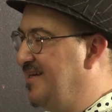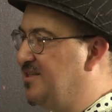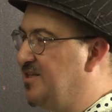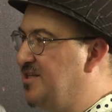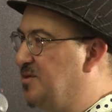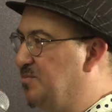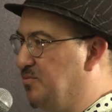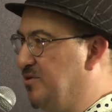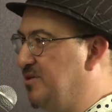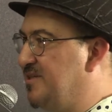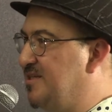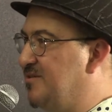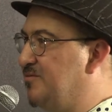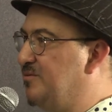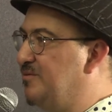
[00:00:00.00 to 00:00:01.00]
It's a
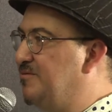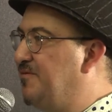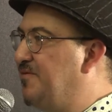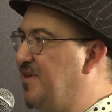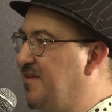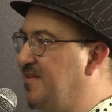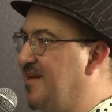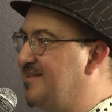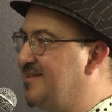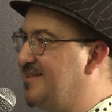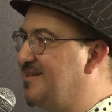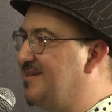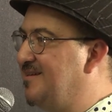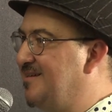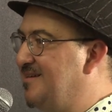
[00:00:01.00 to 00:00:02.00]
process with thing
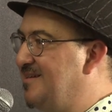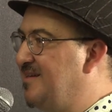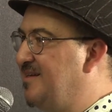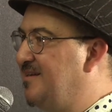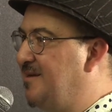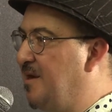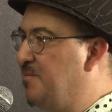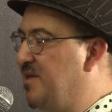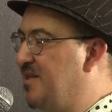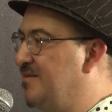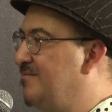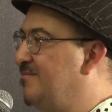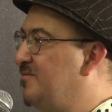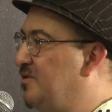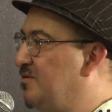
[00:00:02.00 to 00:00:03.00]
that's, I
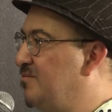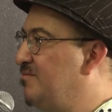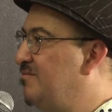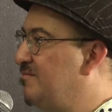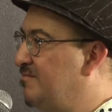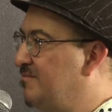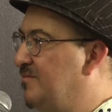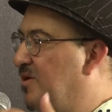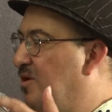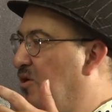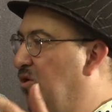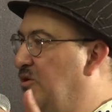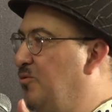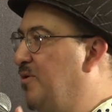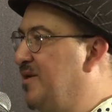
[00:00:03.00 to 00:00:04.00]
mean, then
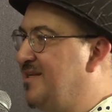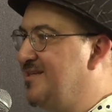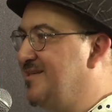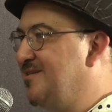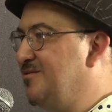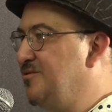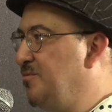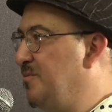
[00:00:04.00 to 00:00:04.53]
all what is